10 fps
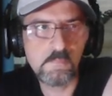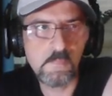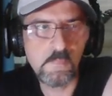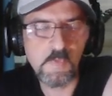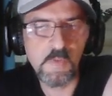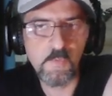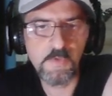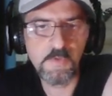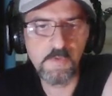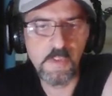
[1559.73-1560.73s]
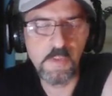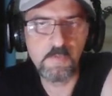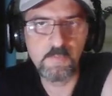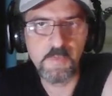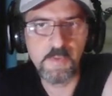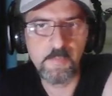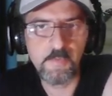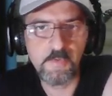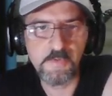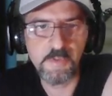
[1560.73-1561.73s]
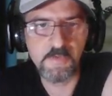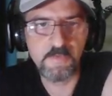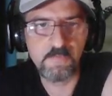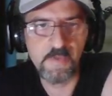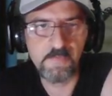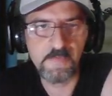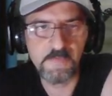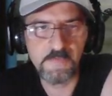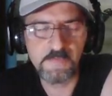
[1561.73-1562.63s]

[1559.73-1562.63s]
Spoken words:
I wonder how my opponent can survive this.